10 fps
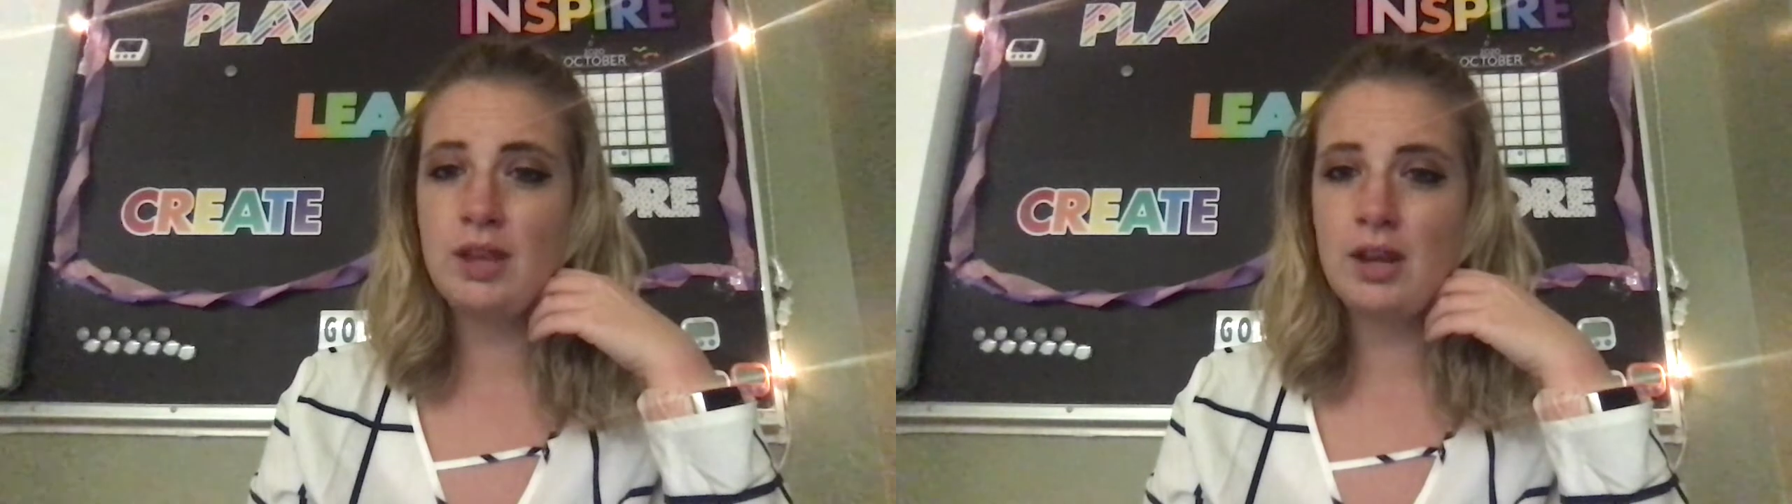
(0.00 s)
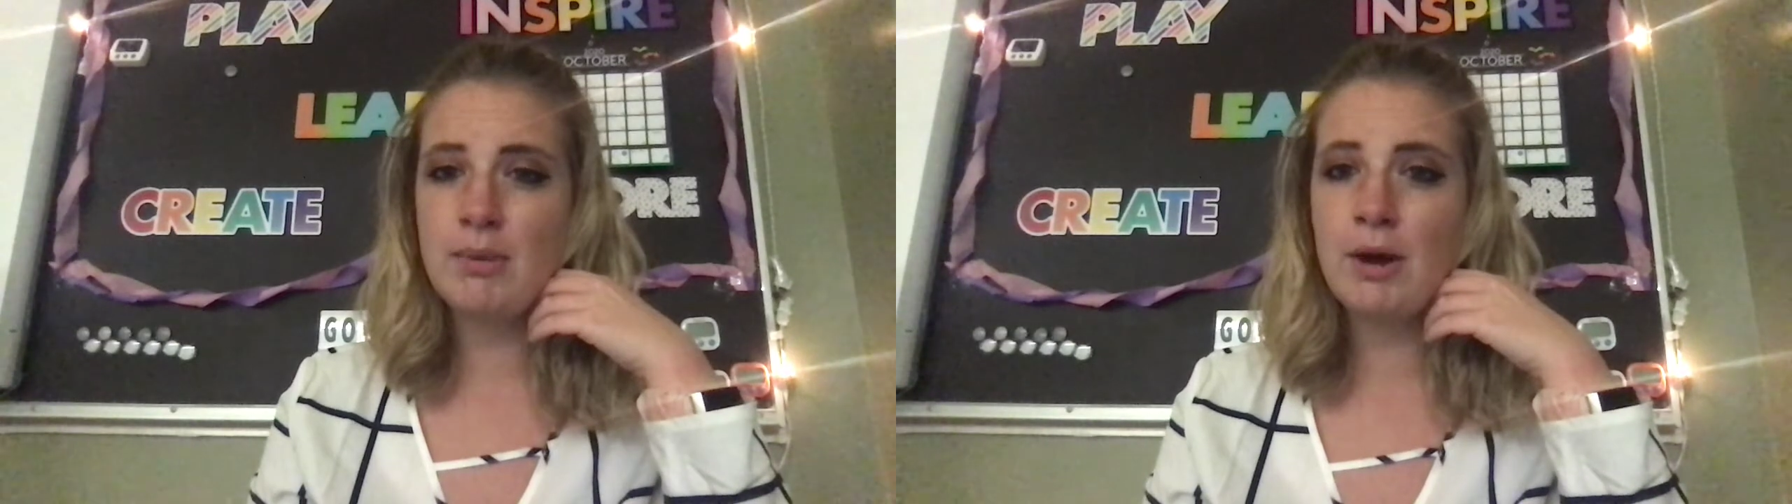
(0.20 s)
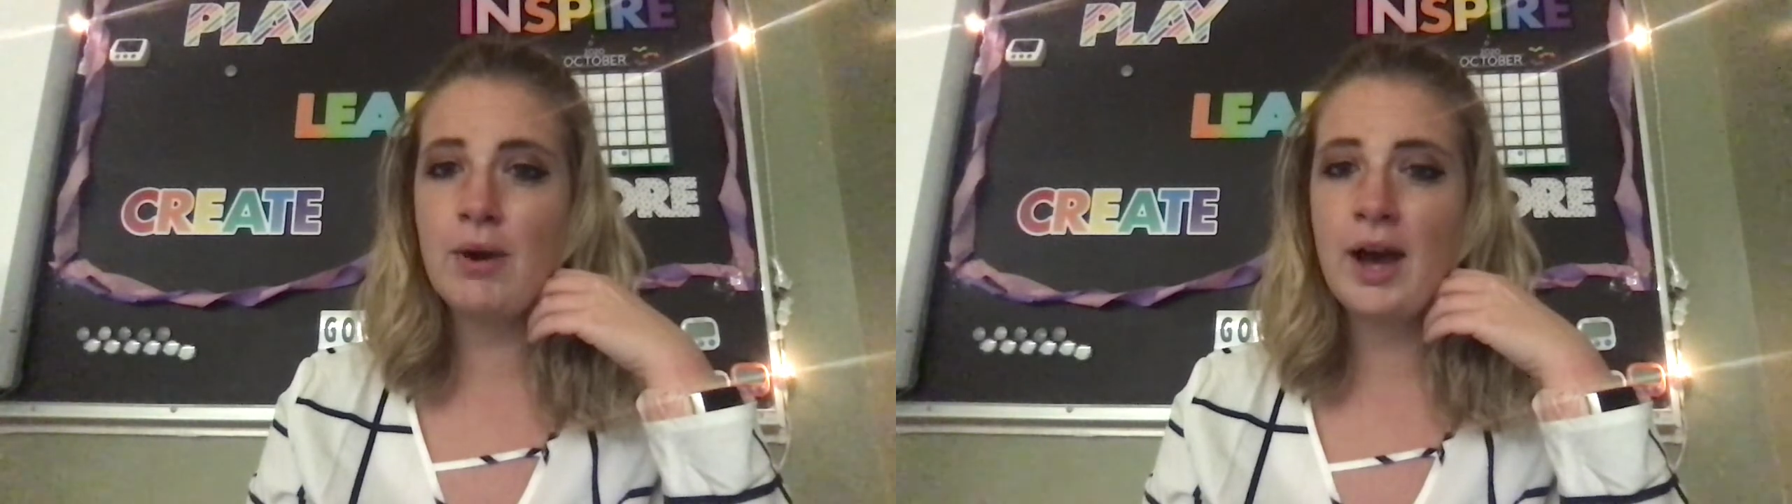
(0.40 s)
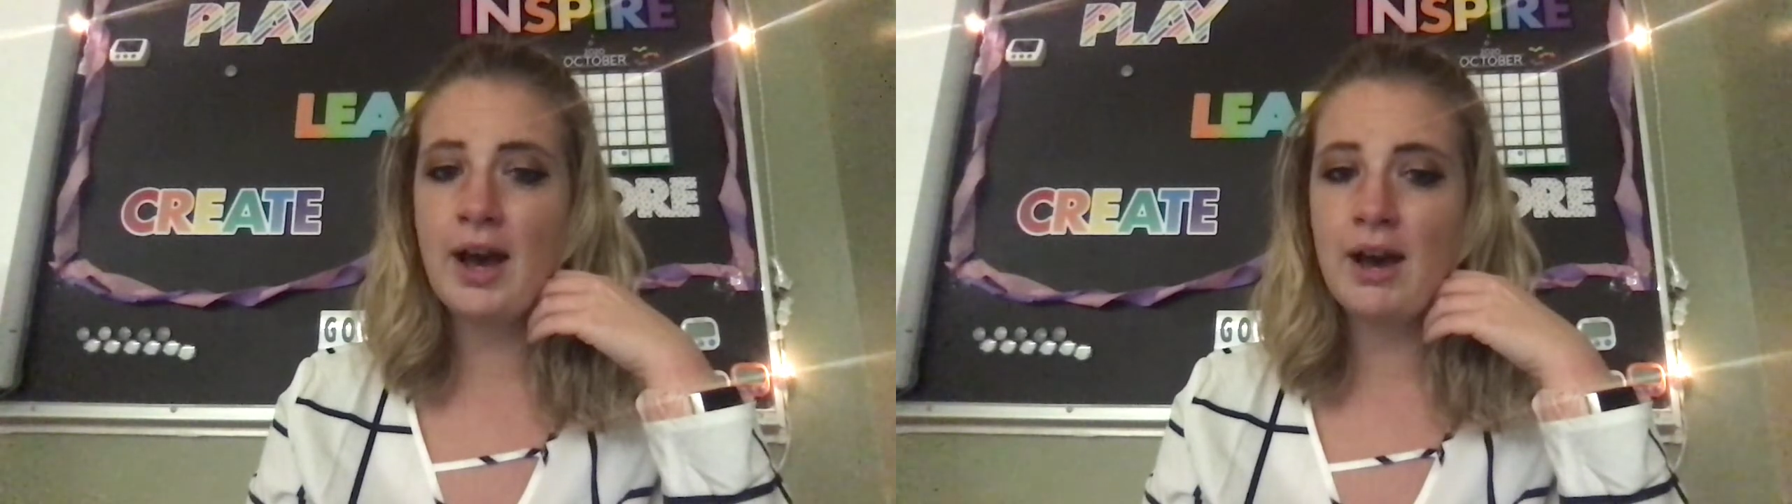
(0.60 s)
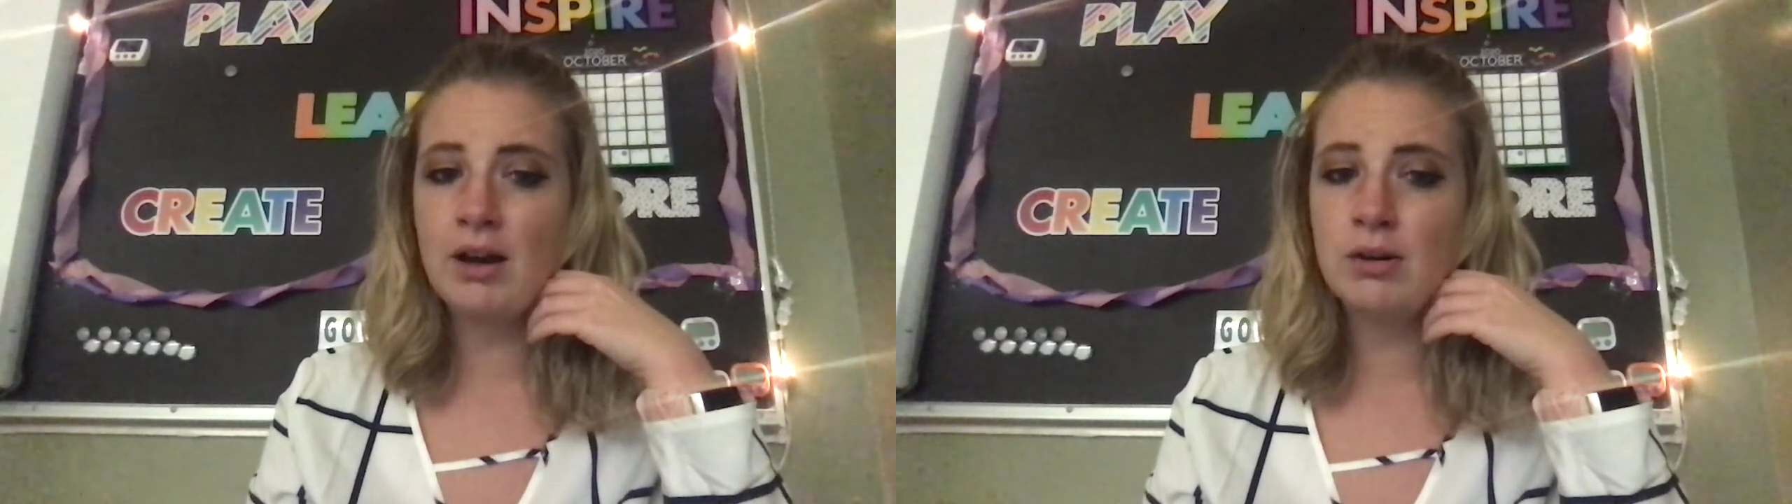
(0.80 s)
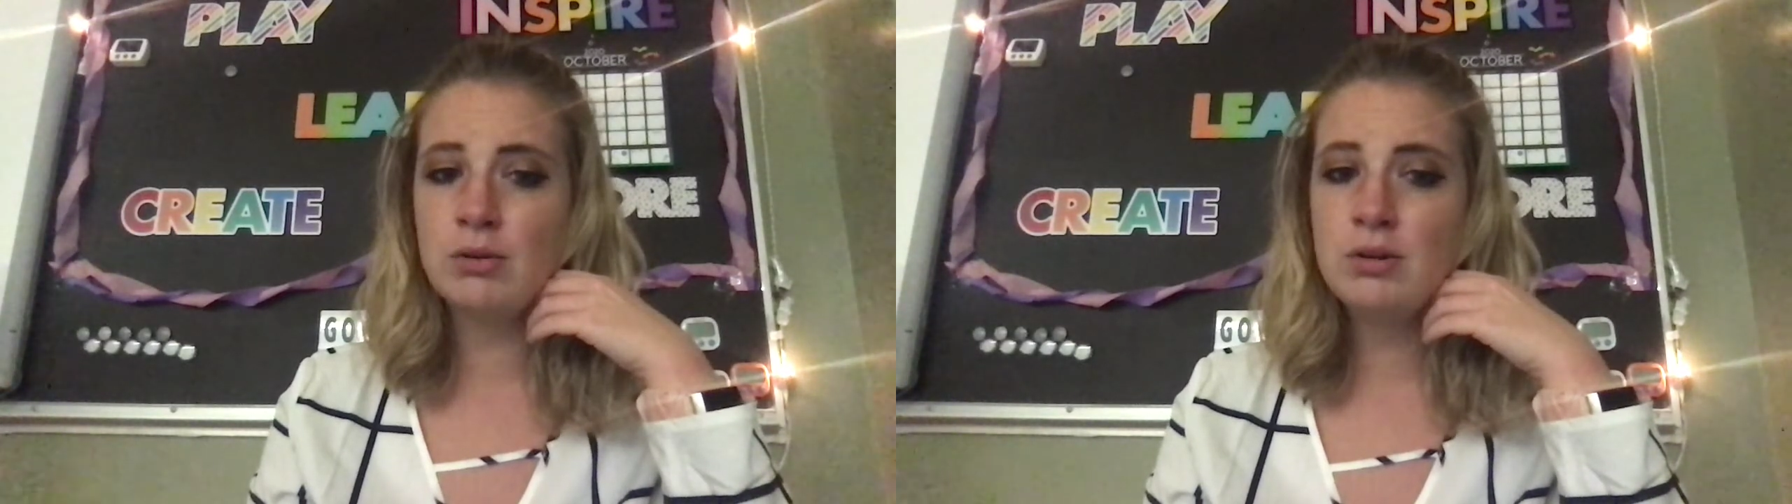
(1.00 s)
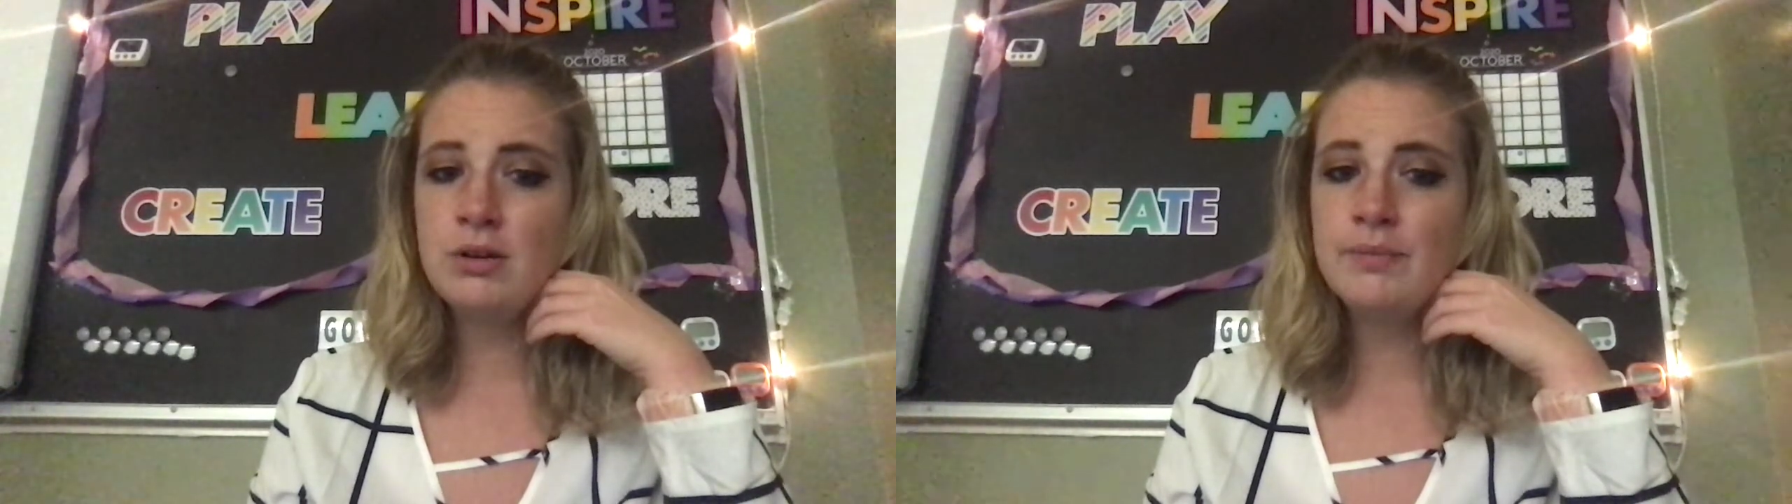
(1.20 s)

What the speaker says: think about how